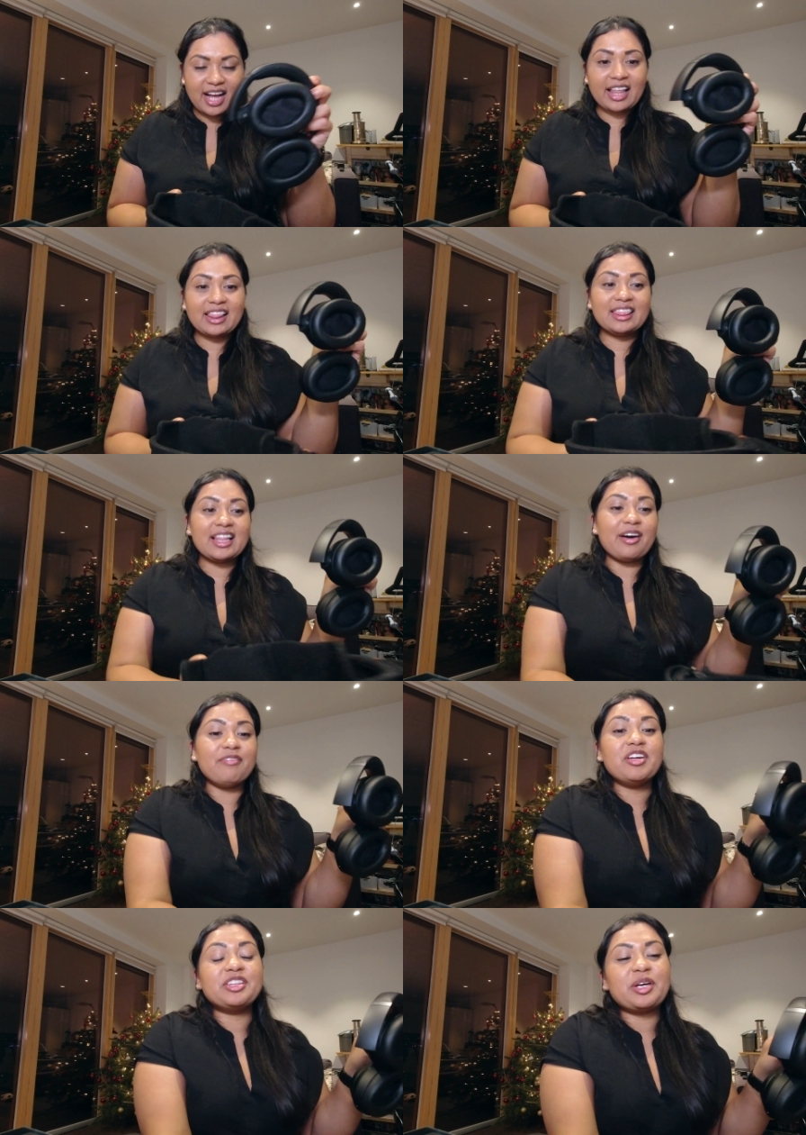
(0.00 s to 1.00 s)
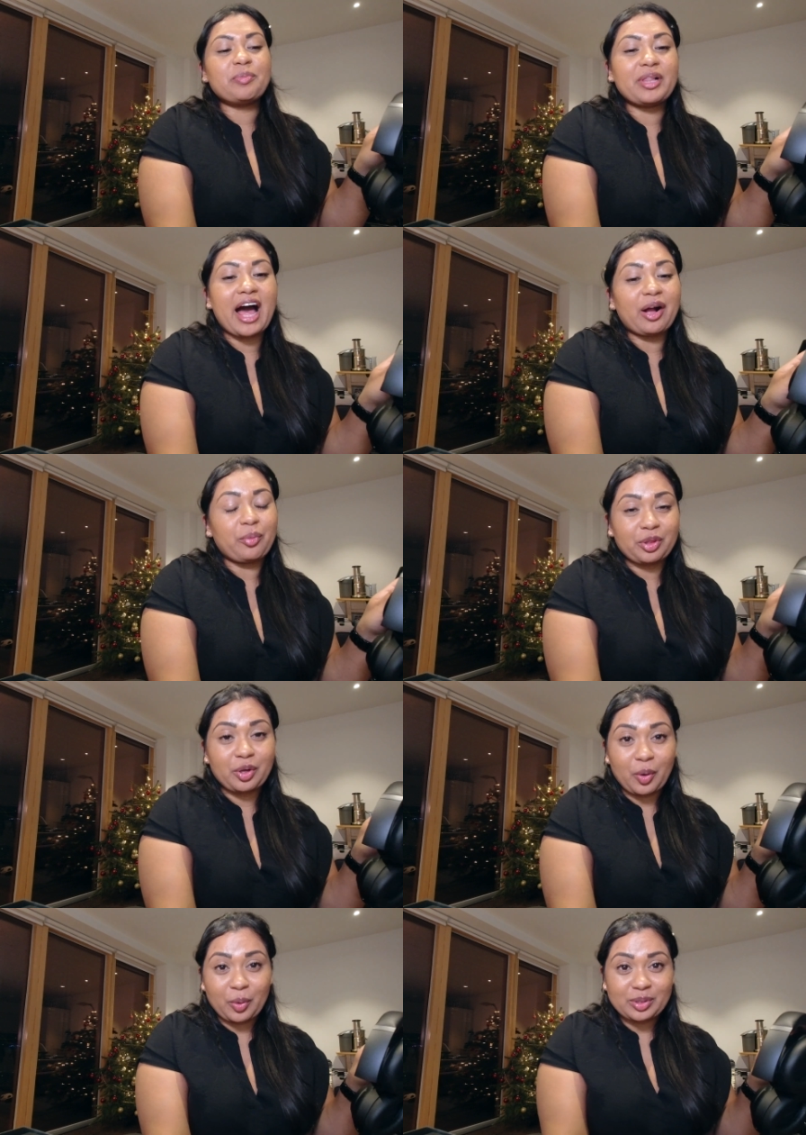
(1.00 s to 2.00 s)
I love that they're black
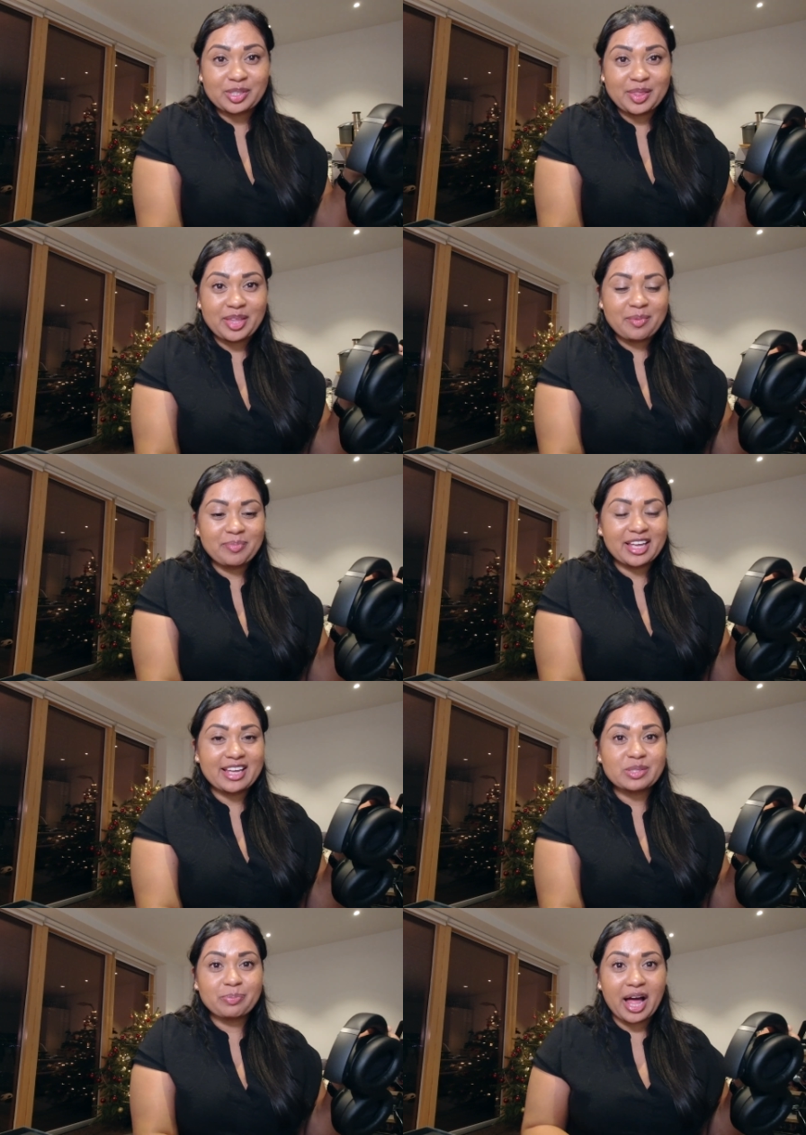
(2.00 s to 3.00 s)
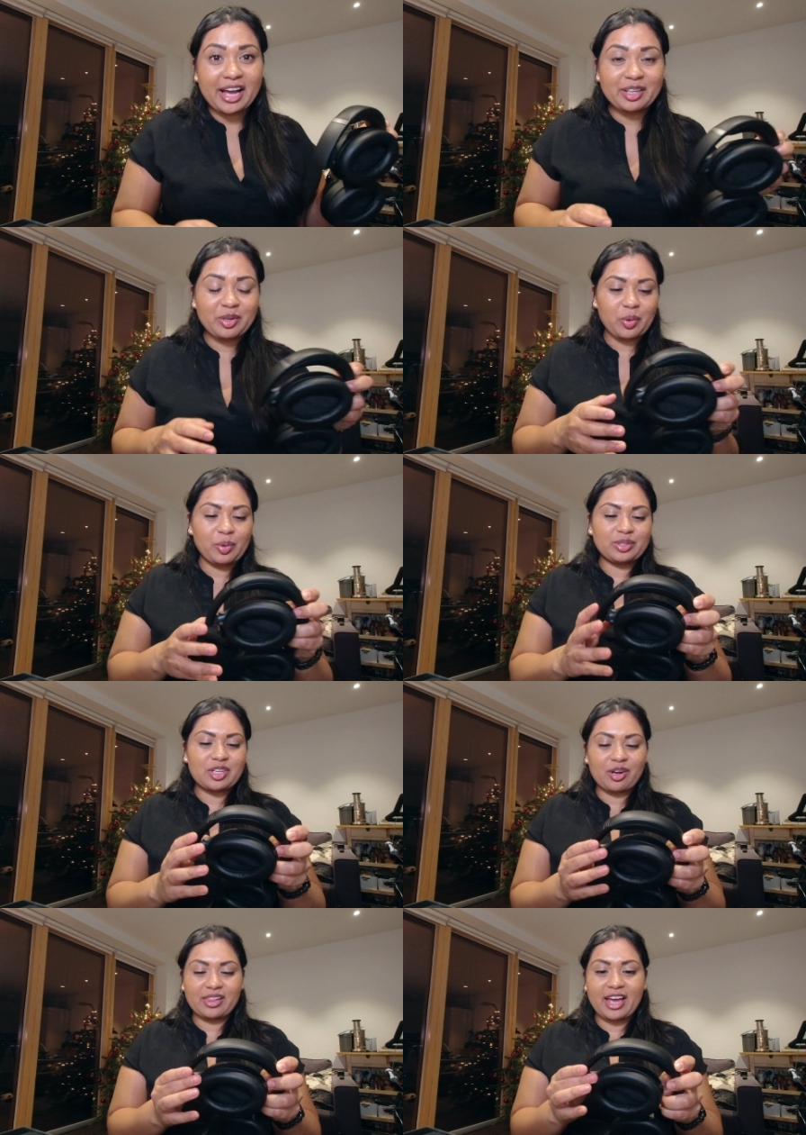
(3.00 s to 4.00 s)
with gold on them, because black and gold
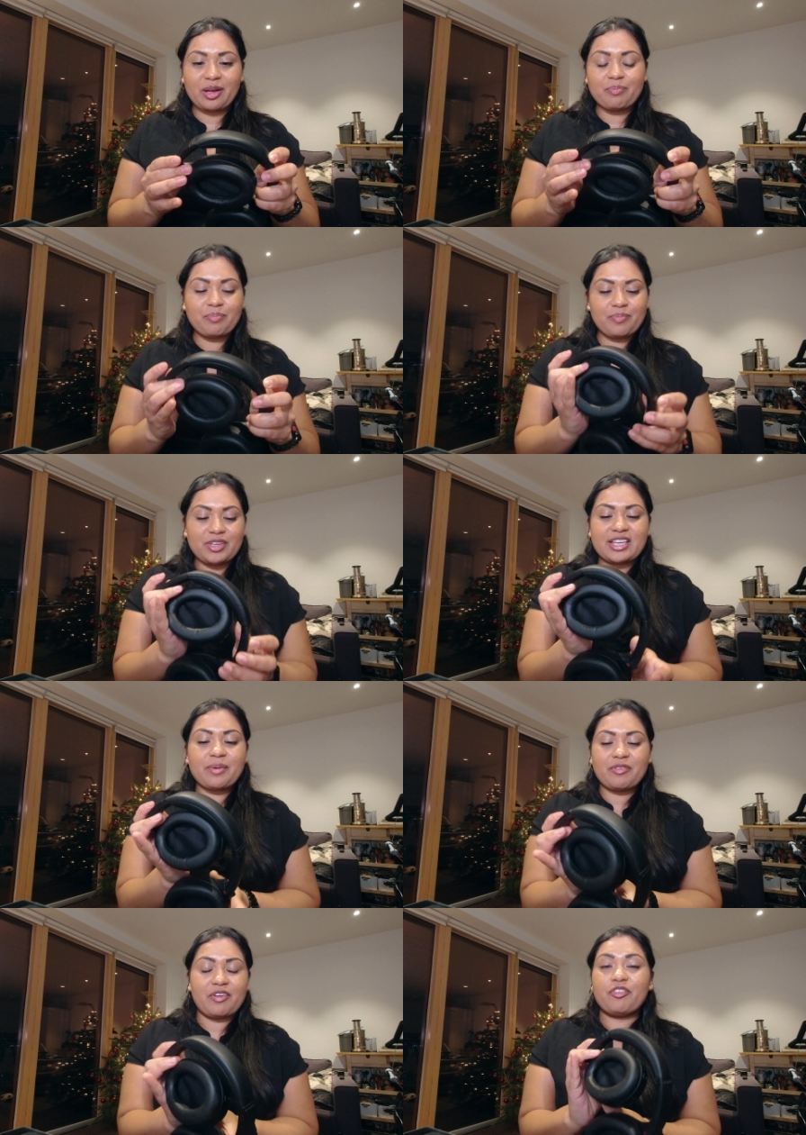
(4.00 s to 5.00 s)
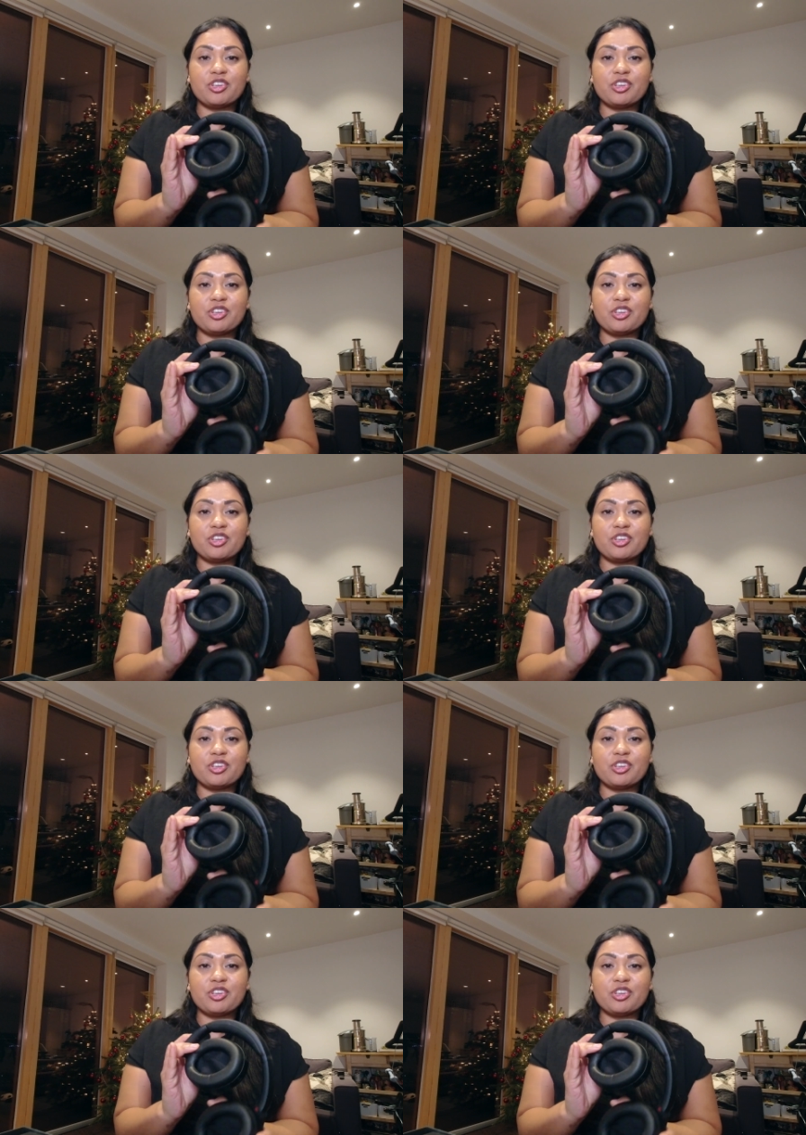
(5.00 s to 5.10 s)
are like, it's like my favorite.